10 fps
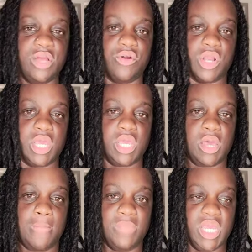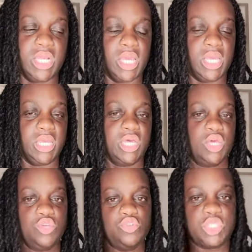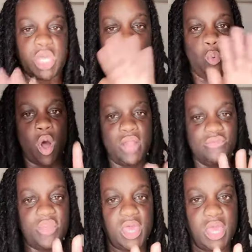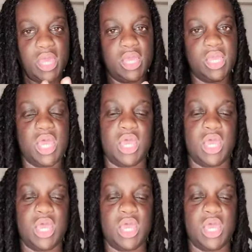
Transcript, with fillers: you say one thing to the group